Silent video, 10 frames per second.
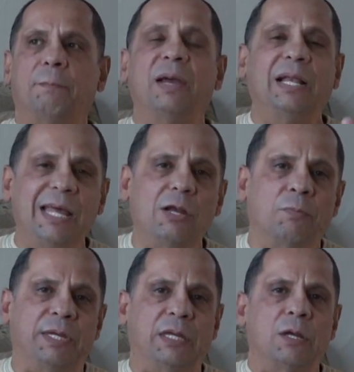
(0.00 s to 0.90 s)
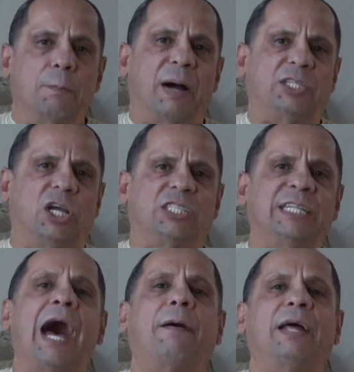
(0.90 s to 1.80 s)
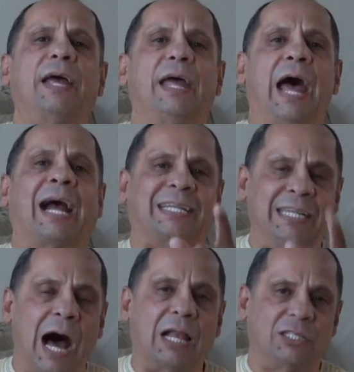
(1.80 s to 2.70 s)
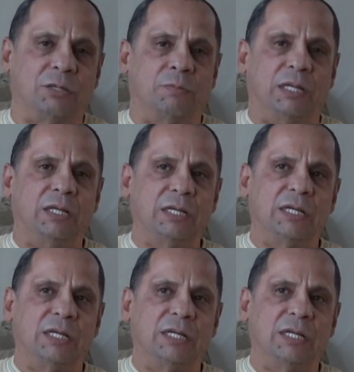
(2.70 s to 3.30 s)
belittled me by just not acknowledging me.